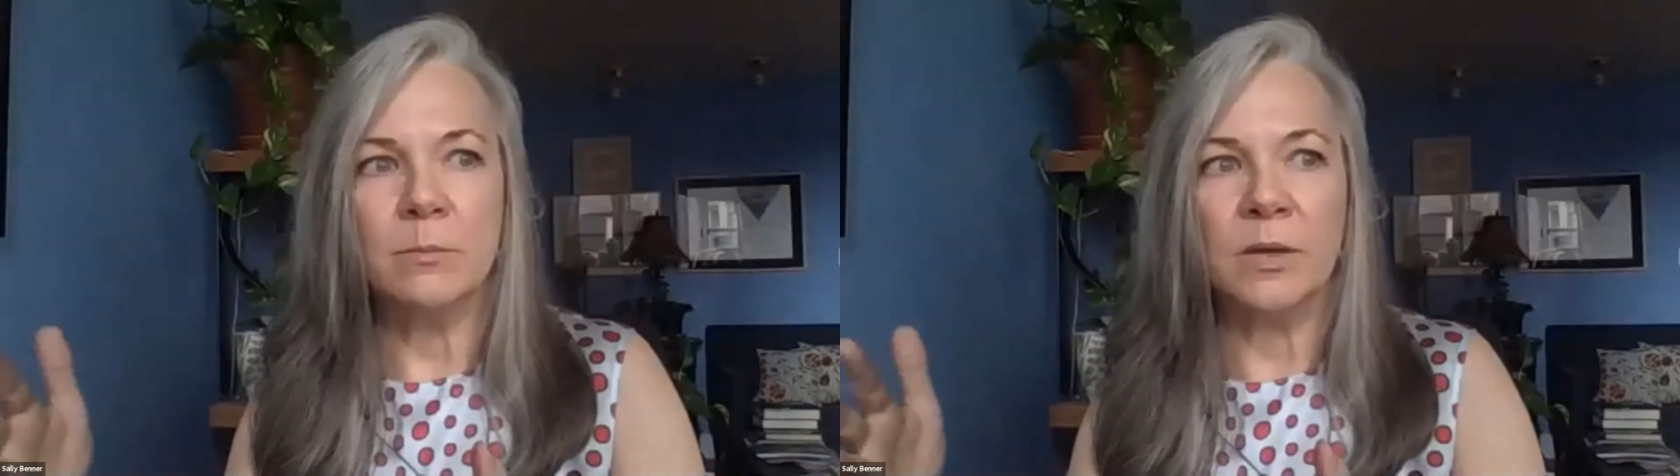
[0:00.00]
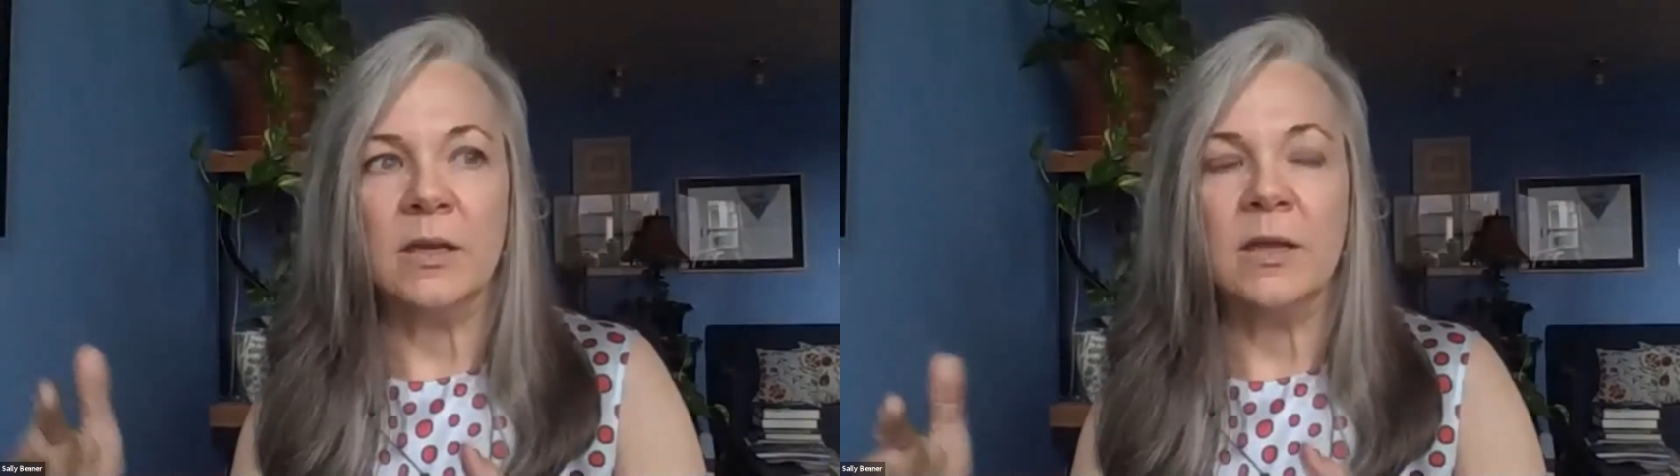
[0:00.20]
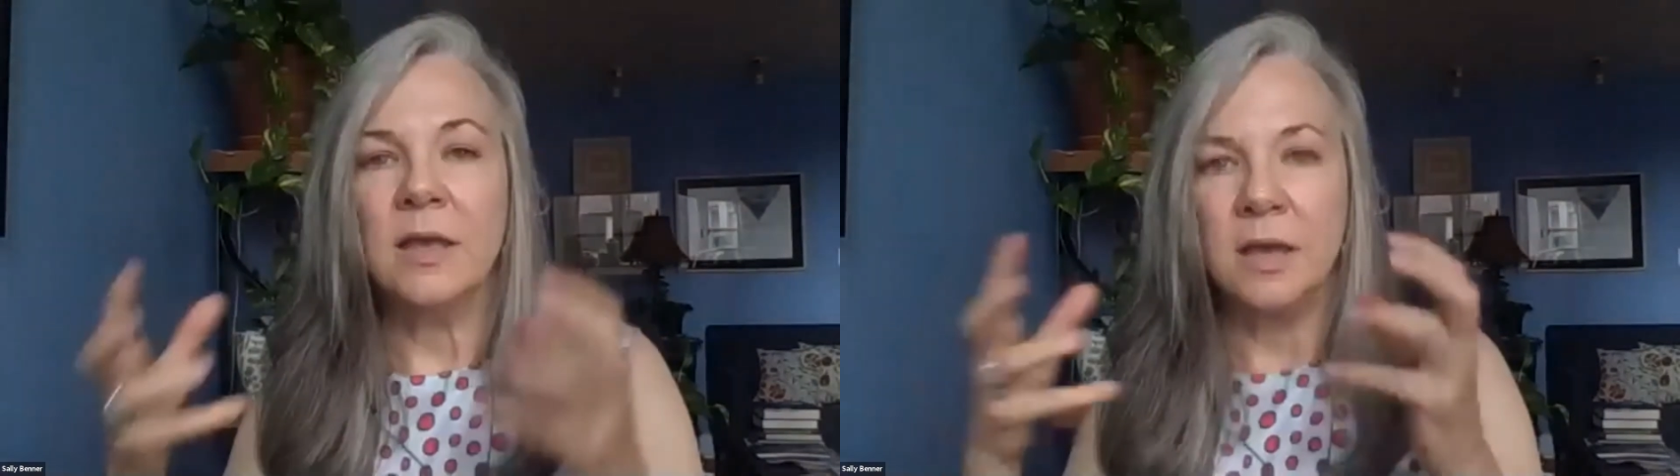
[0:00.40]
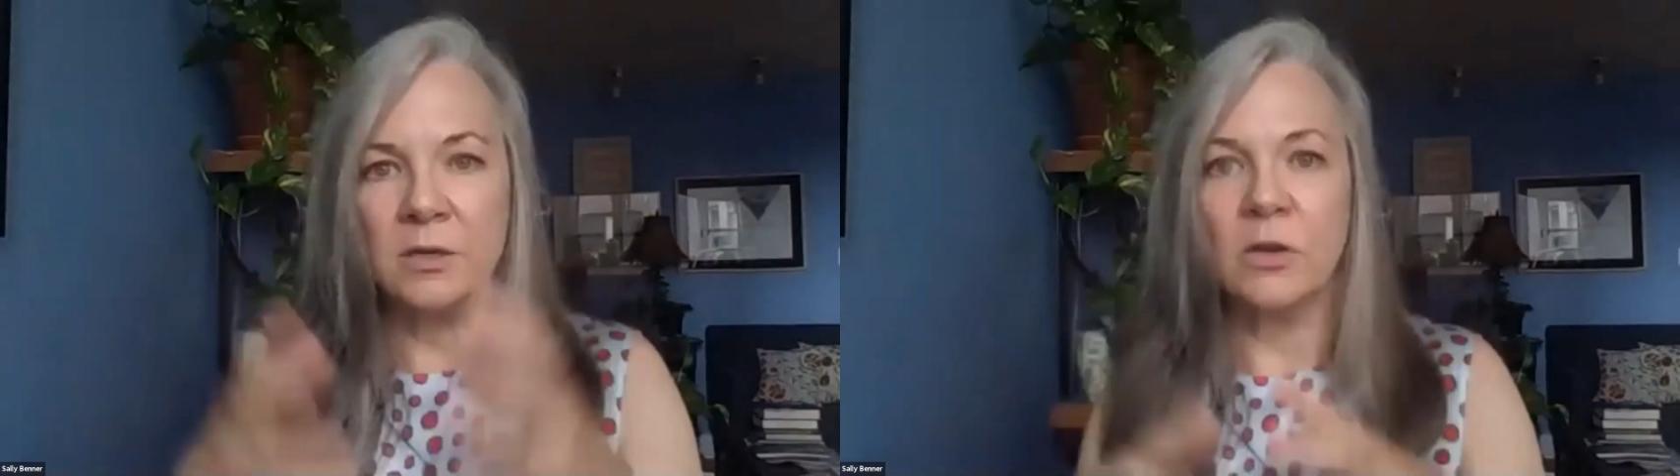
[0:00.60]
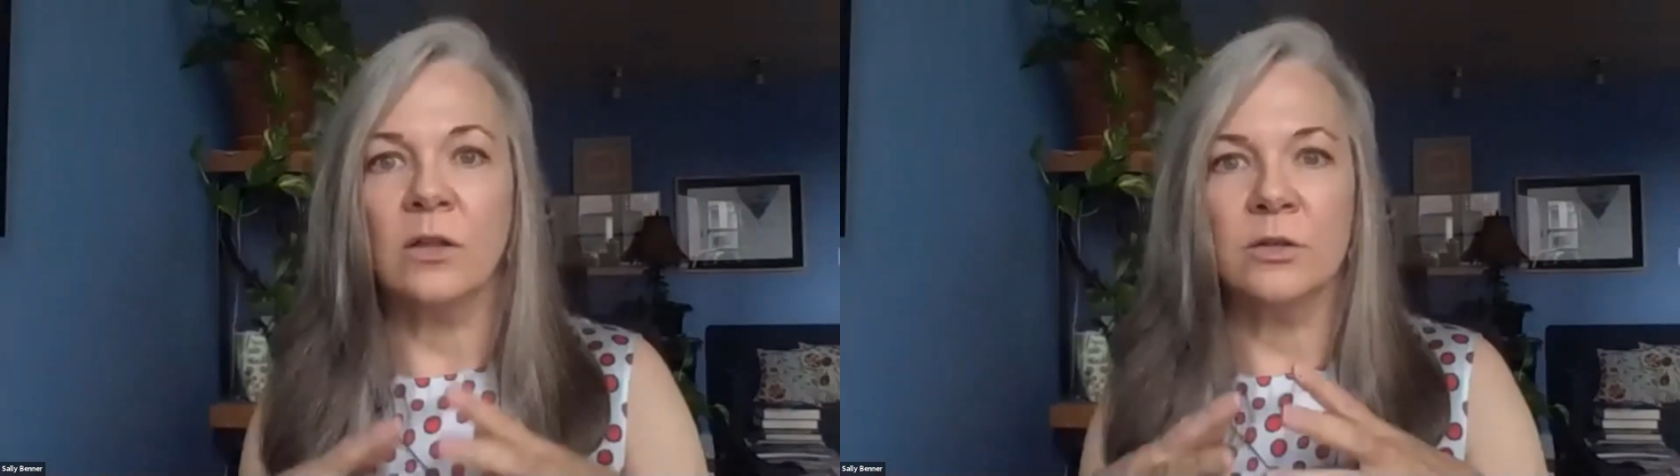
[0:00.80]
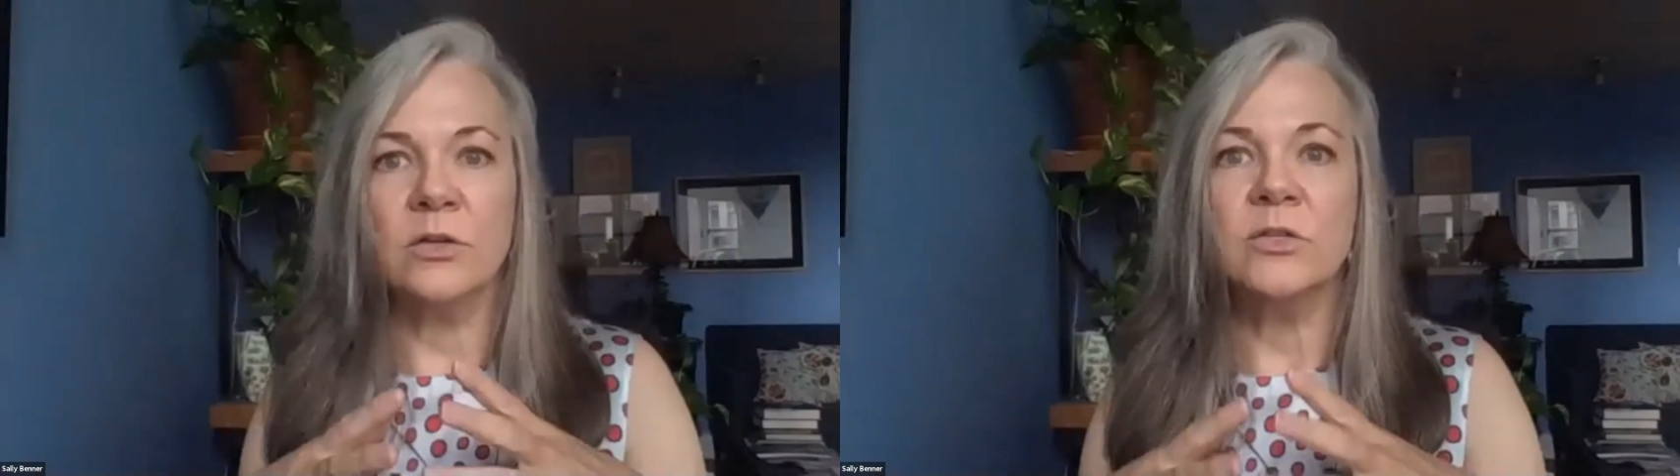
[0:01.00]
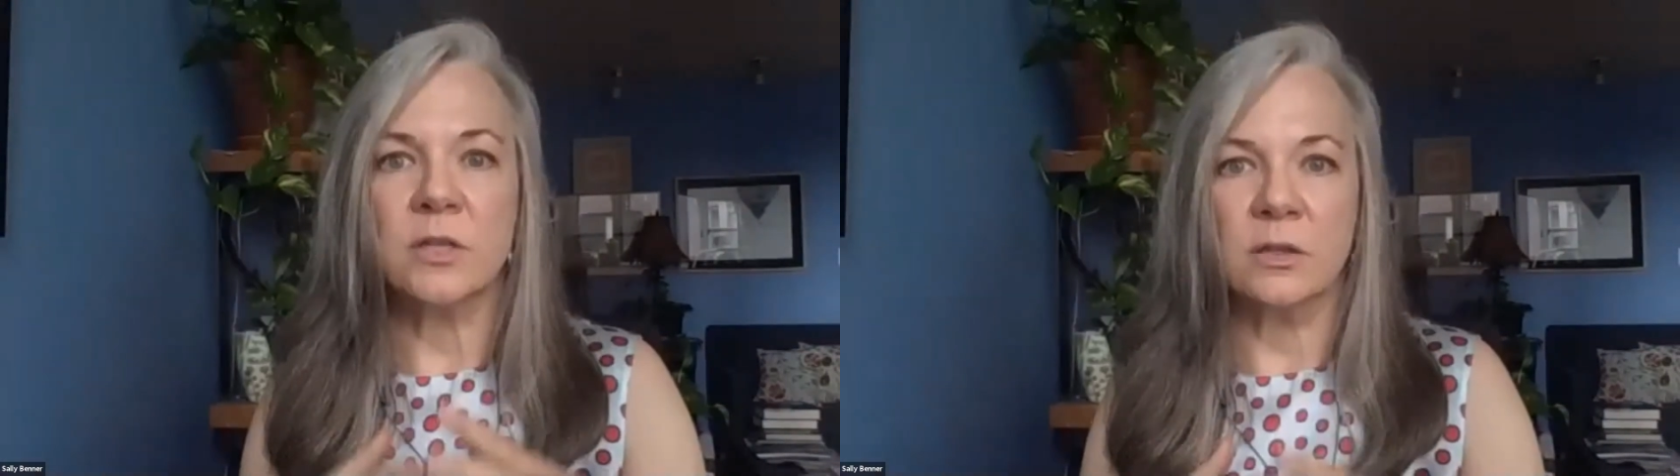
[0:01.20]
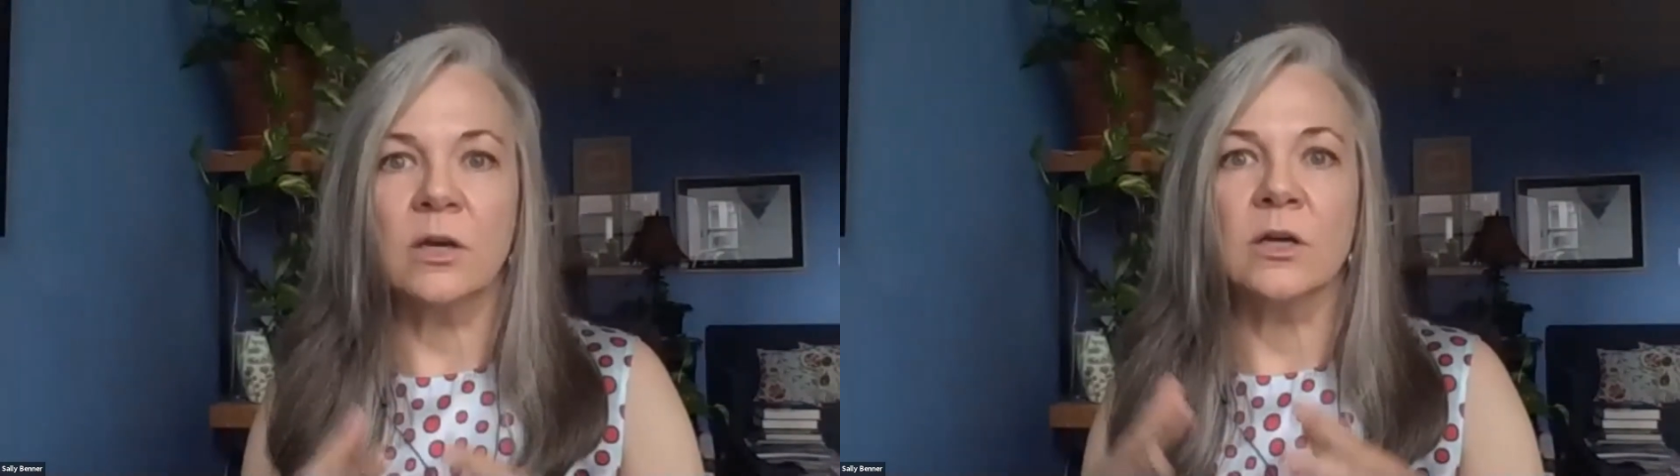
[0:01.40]
but acknowledge
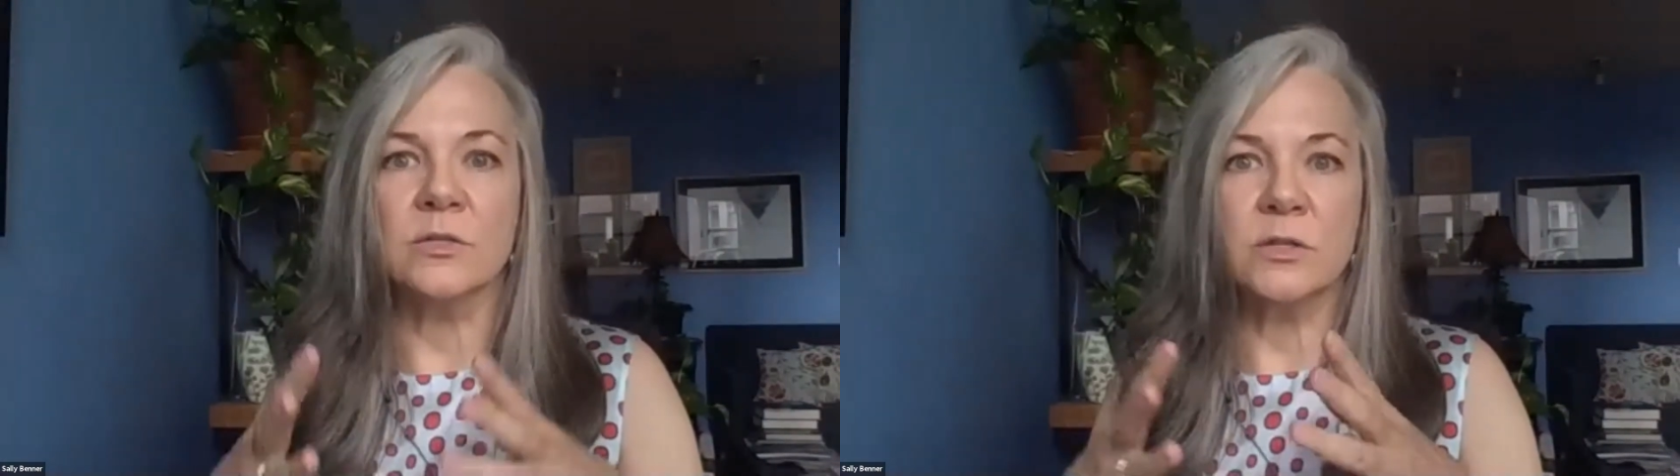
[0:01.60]
the loss.